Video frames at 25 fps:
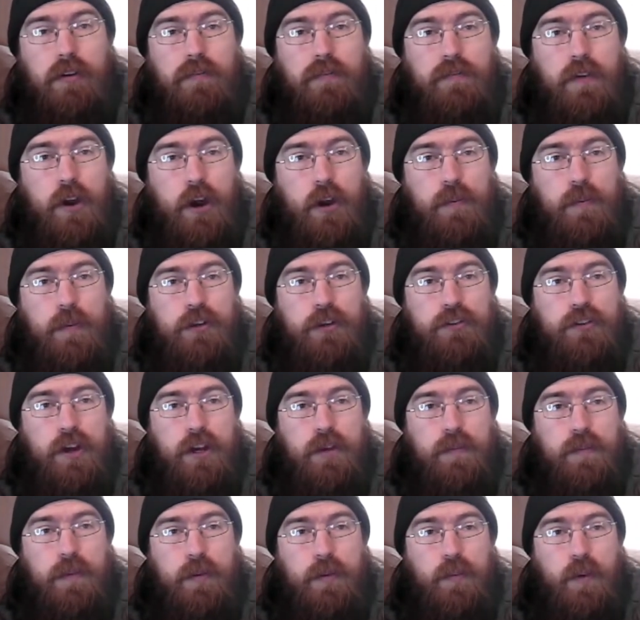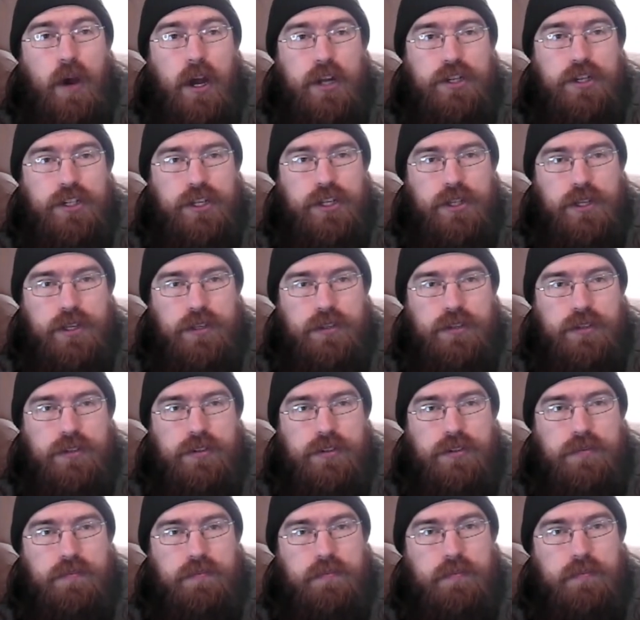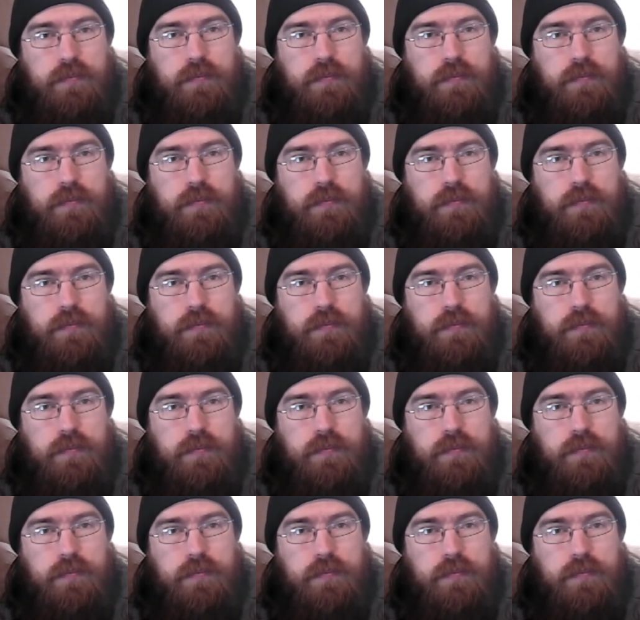very much recommend watching this.